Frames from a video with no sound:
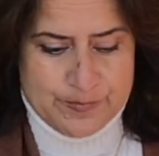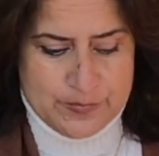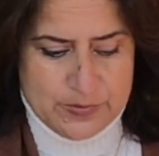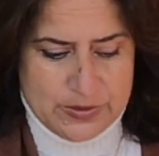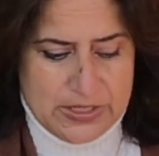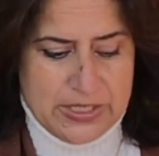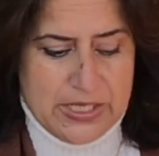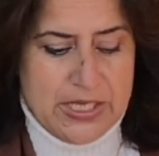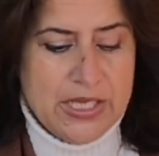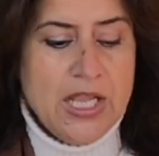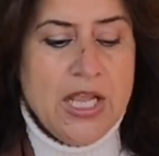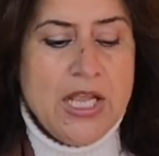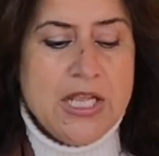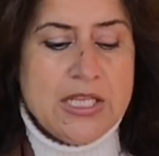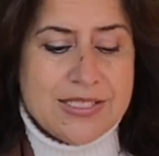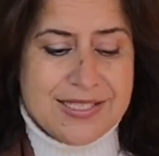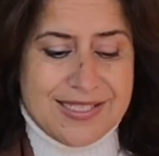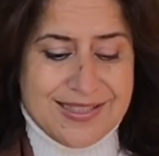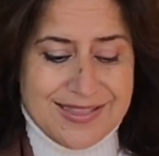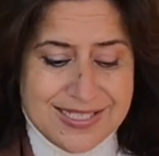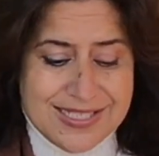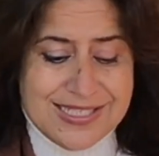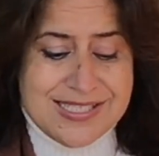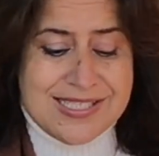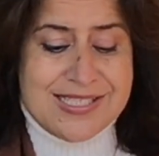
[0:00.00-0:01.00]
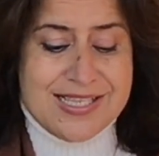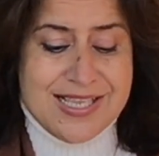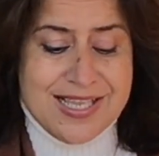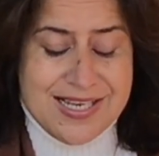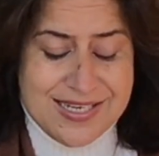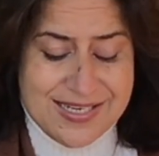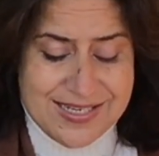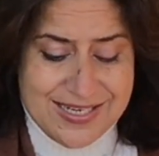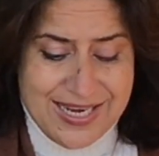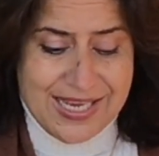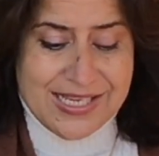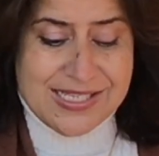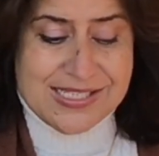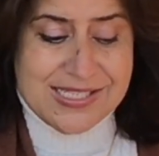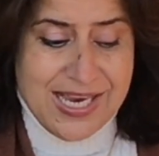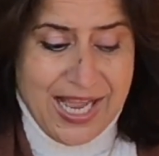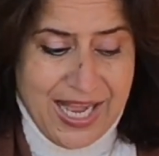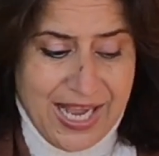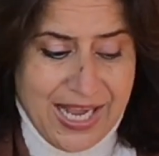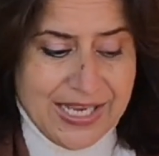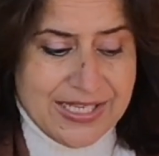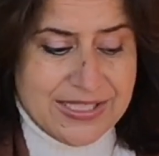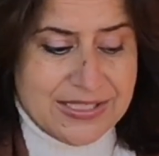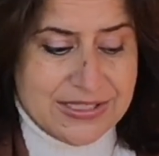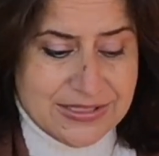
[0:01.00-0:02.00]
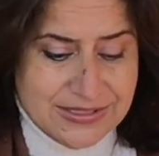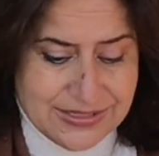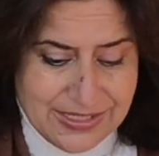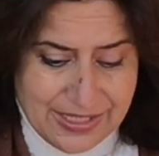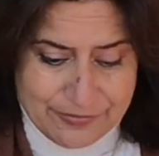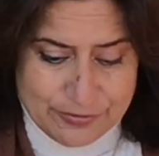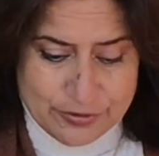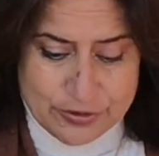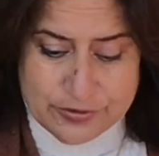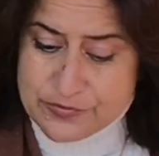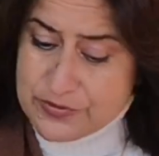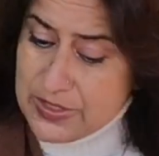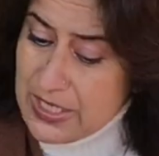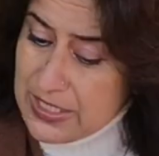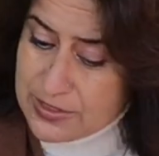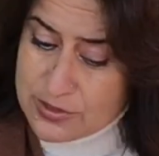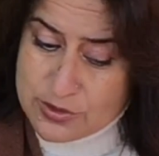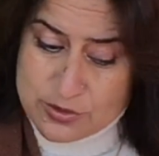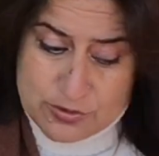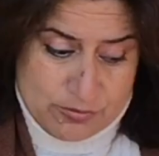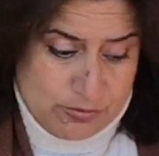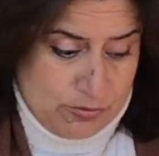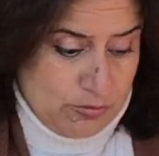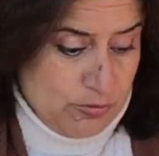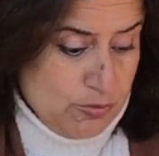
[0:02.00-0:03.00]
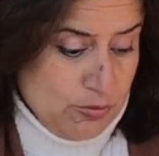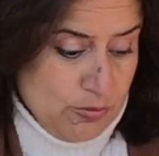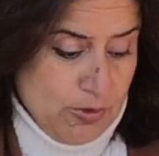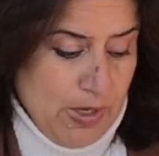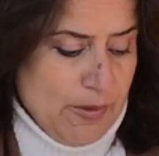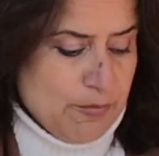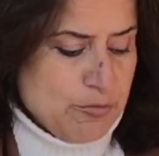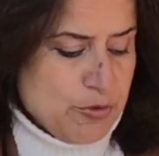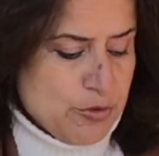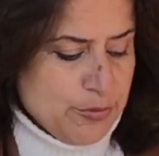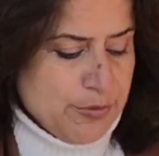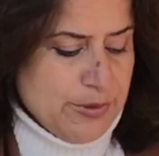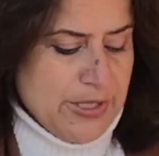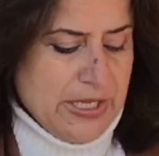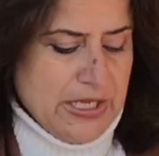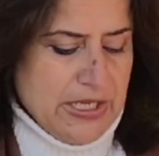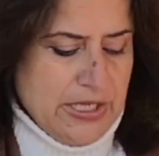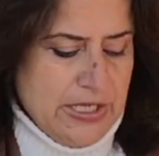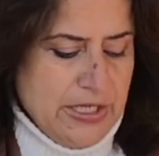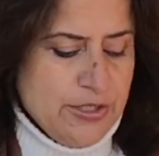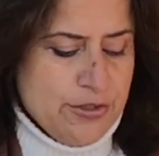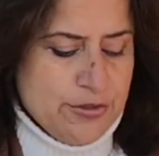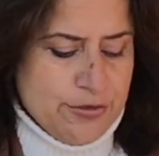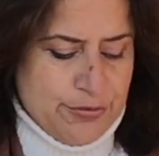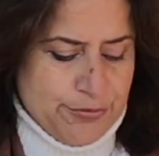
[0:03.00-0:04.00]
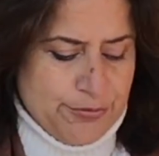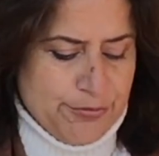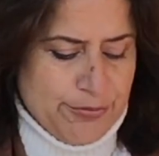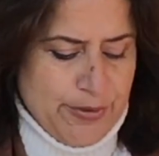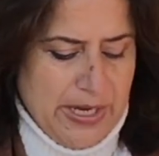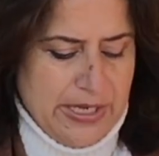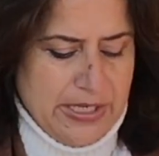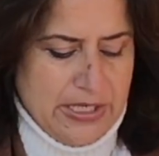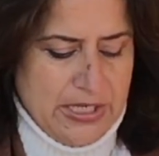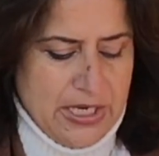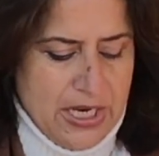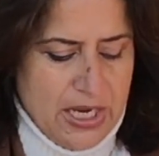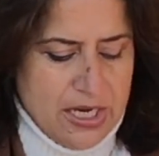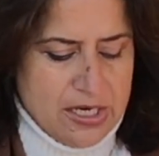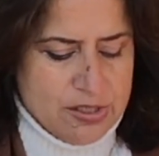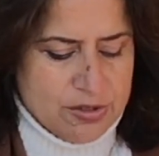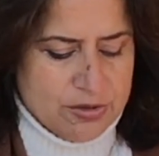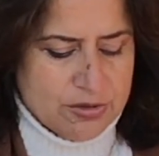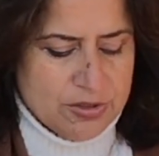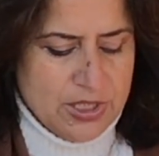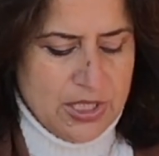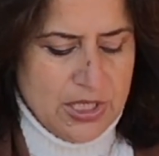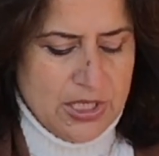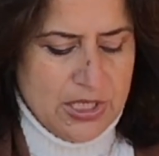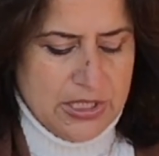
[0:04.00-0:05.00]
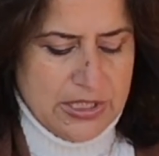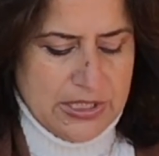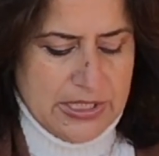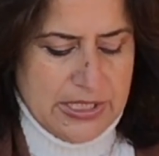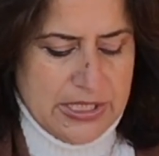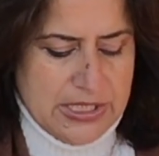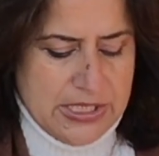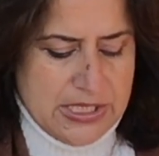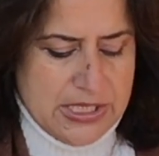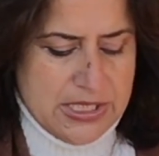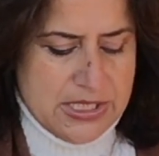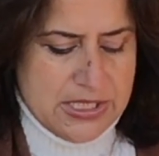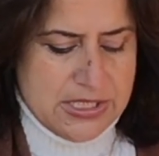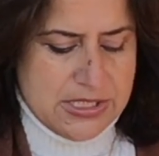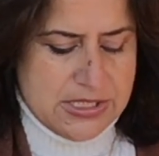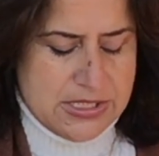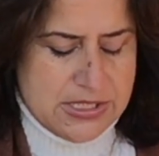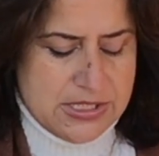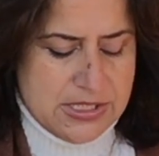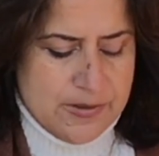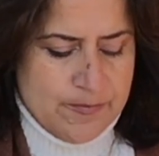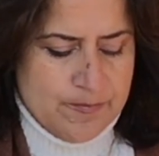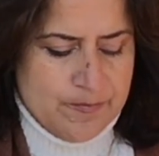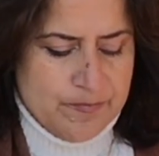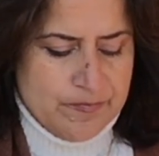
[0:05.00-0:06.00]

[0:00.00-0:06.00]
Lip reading: Okay, so this next higher level, that's who I'm tuning into right now, is